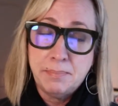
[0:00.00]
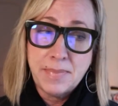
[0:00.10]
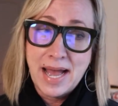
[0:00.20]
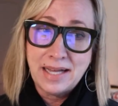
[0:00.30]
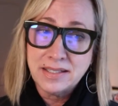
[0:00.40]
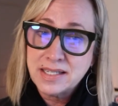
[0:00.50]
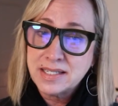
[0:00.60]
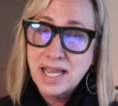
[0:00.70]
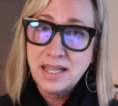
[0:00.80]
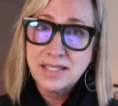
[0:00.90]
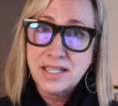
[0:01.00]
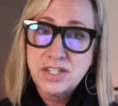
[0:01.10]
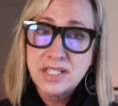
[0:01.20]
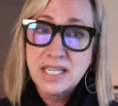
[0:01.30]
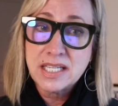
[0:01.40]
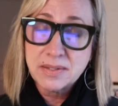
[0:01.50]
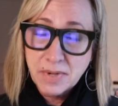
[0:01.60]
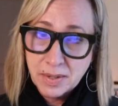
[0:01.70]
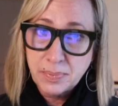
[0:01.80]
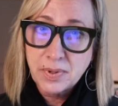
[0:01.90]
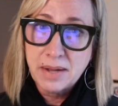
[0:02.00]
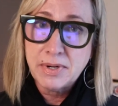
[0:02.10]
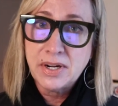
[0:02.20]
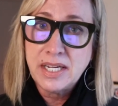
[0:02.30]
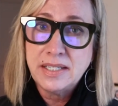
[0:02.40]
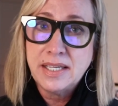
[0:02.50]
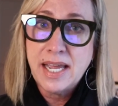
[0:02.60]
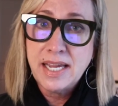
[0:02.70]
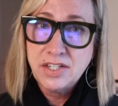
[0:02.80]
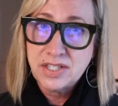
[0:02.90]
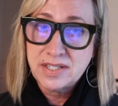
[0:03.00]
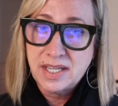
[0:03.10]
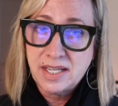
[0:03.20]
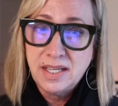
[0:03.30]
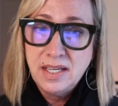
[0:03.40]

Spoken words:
Atlas Talent Agency is my primary agency.